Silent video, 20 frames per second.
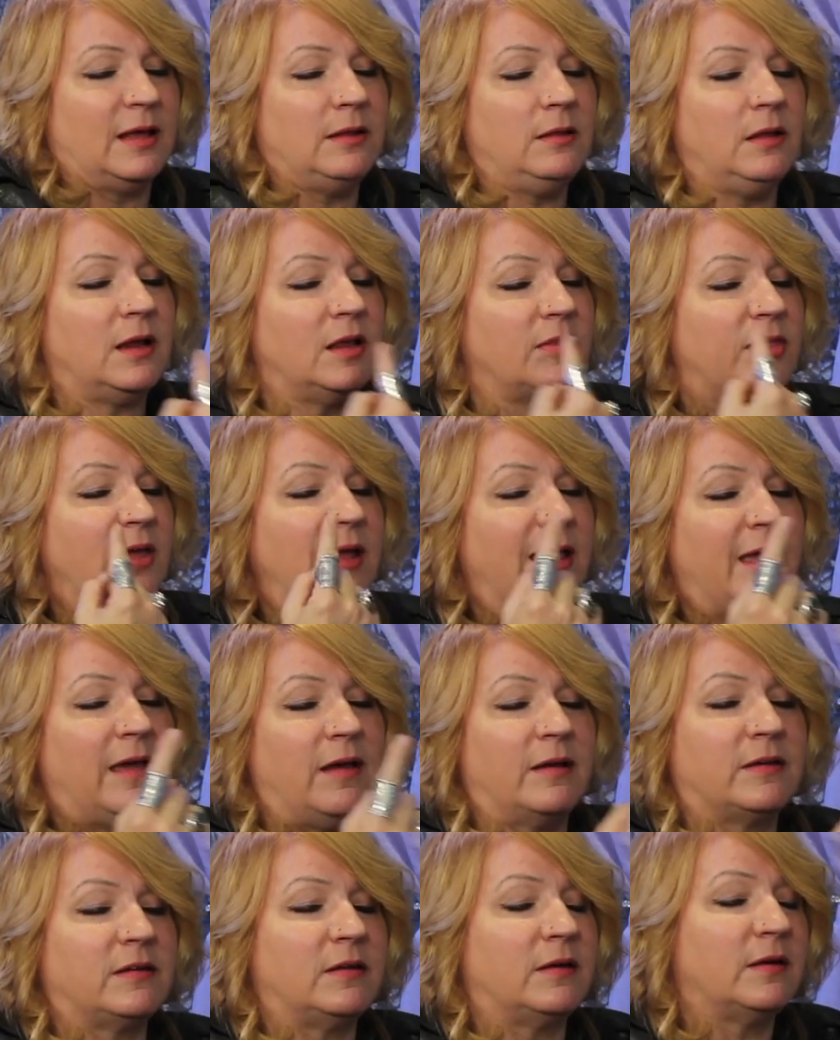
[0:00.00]
can look at that
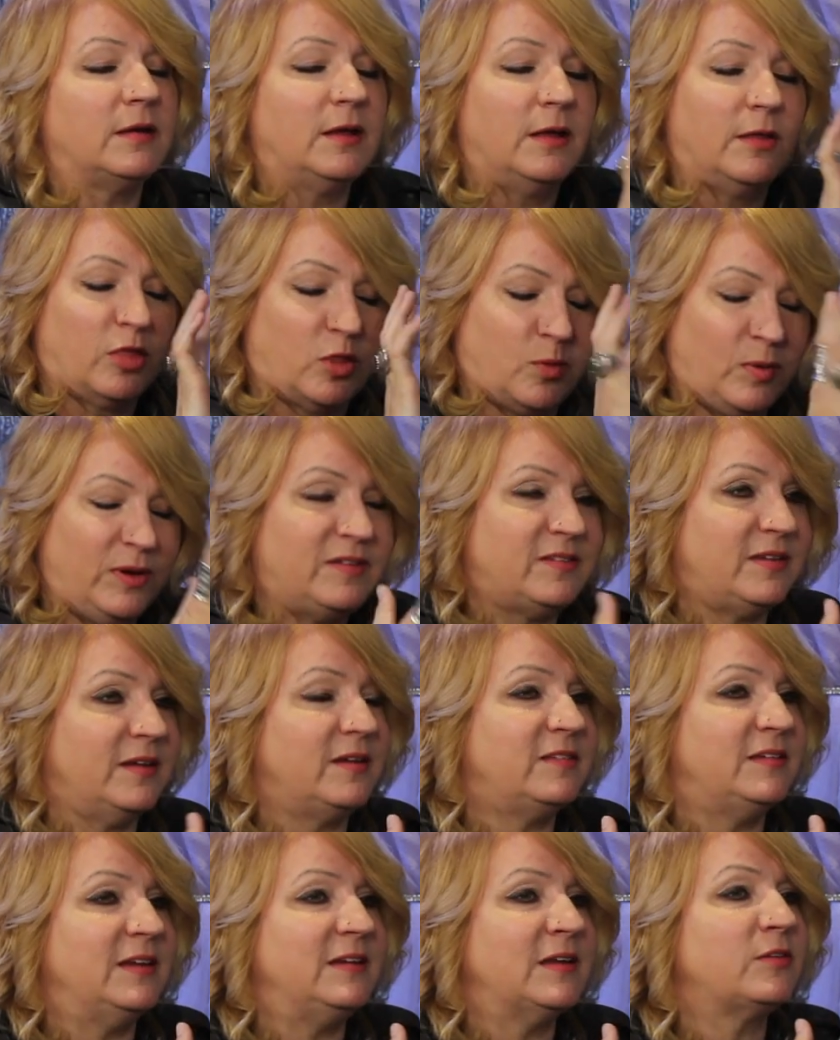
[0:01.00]
character
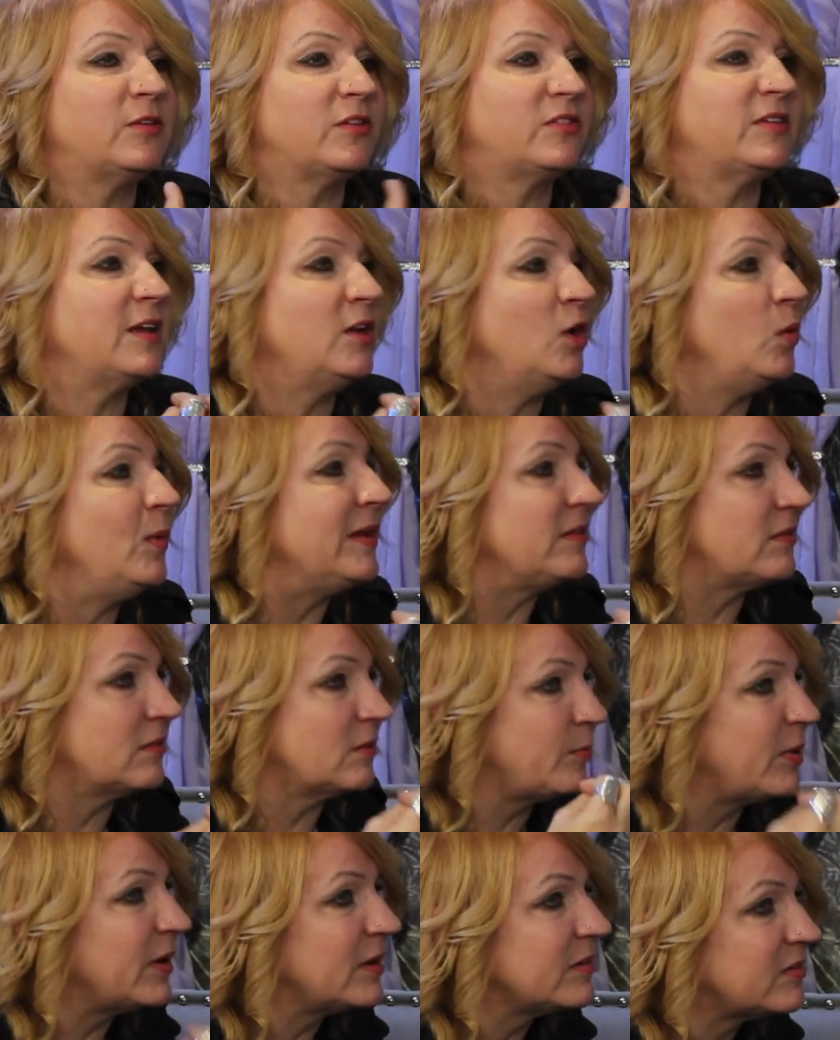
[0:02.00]
360 and understand who he is
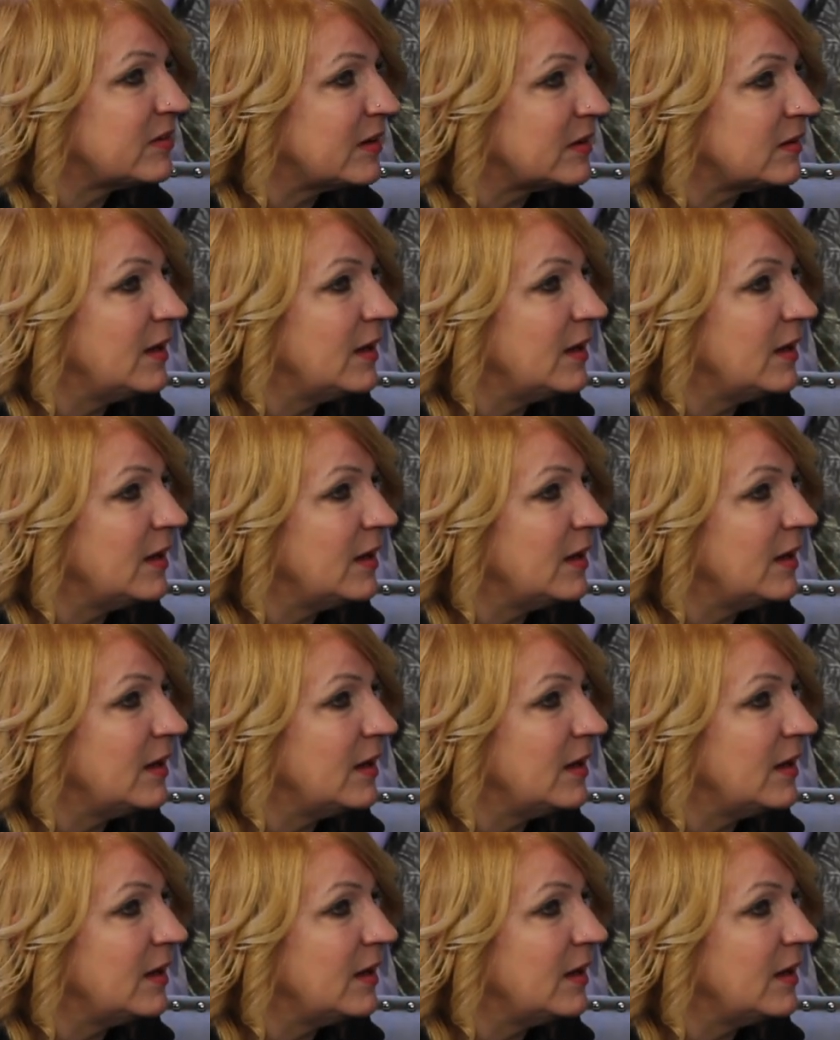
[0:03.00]
as a person,